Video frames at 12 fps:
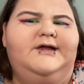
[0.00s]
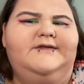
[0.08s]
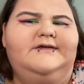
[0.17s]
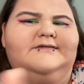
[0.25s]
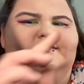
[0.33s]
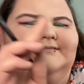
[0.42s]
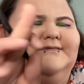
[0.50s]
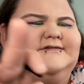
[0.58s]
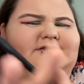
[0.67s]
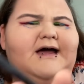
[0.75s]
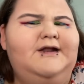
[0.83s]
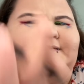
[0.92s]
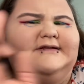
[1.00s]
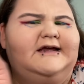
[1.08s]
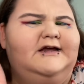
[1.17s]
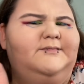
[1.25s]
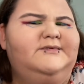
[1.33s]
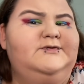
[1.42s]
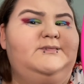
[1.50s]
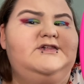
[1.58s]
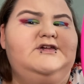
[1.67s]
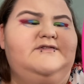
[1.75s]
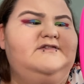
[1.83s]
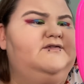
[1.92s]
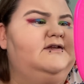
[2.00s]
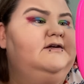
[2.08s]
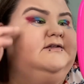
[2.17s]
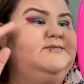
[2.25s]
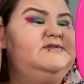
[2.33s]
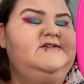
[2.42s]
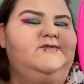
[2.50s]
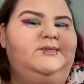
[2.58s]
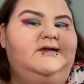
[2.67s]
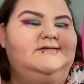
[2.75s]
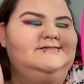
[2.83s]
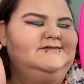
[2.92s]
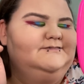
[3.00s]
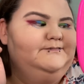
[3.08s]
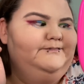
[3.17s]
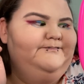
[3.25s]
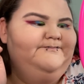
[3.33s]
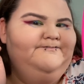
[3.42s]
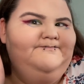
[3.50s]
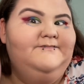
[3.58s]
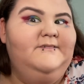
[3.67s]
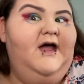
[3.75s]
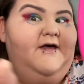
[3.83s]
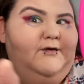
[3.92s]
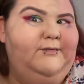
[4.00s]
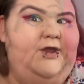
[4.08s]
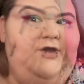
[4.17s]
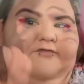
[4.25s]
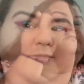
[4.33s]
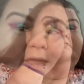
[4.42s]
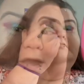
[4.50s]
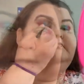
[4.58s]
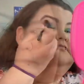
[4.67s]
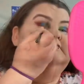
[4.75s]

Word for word: this because I don't want to take up too much of this video. Let me see if it blends and then we can go from there.